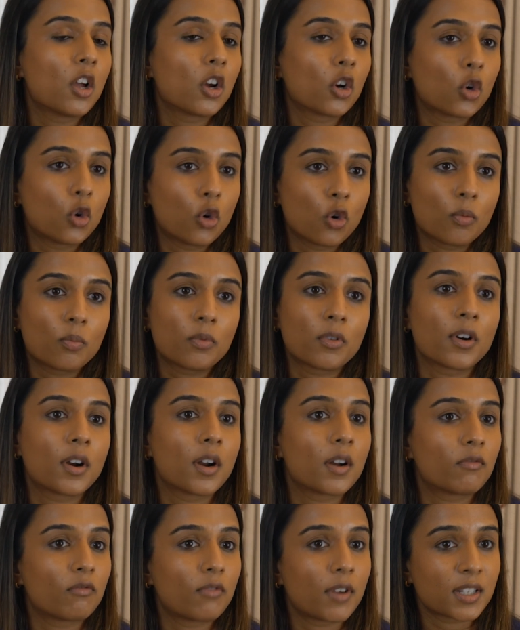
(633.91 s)

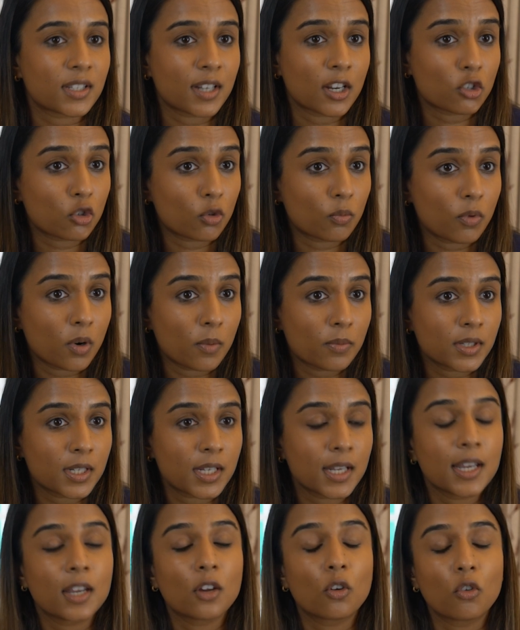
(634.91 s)
corporate, residential
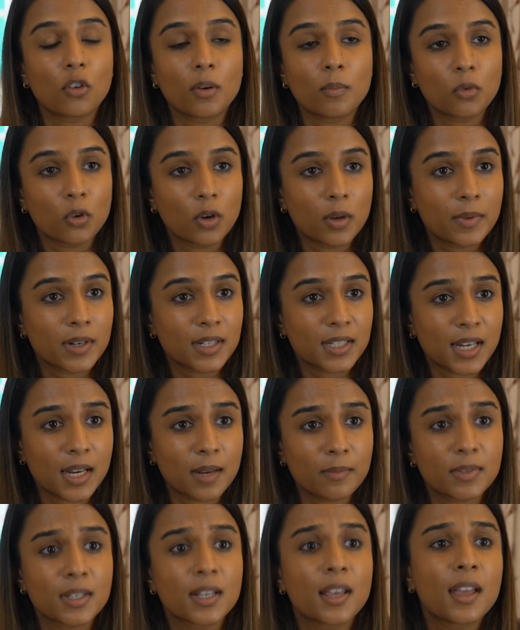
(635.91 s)
property, or employment
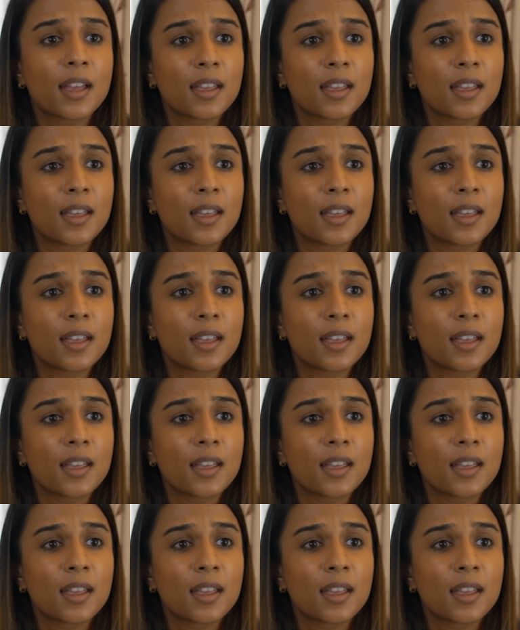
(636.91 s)
teams.